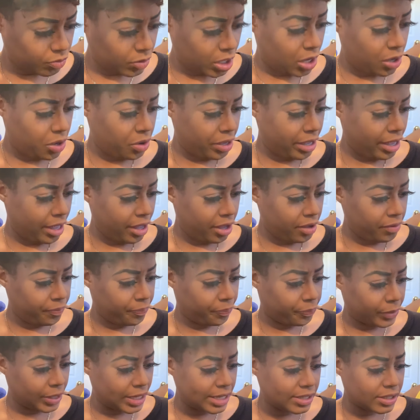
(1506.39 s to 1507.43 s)
okay,
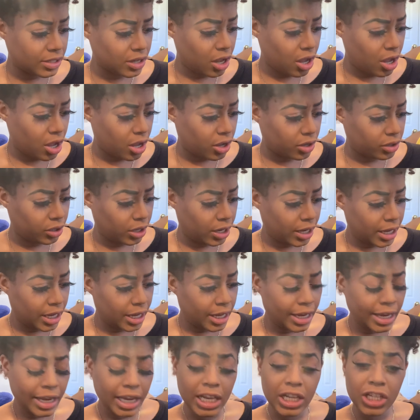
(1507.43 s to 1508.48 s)
it's called
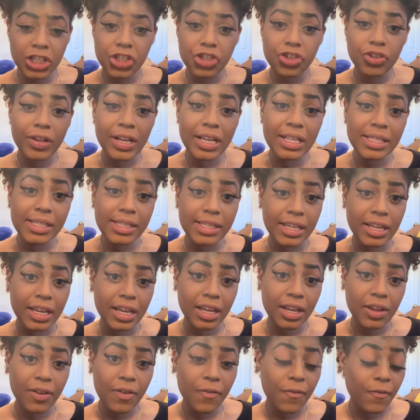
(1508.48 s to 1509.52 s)

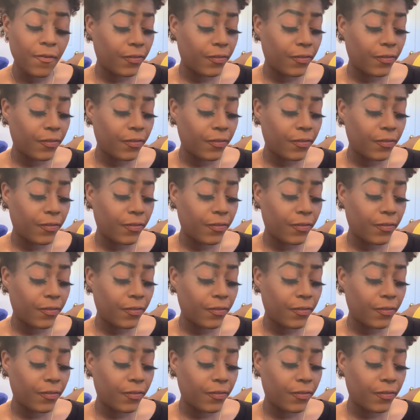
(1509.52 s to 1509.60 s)
Entrancing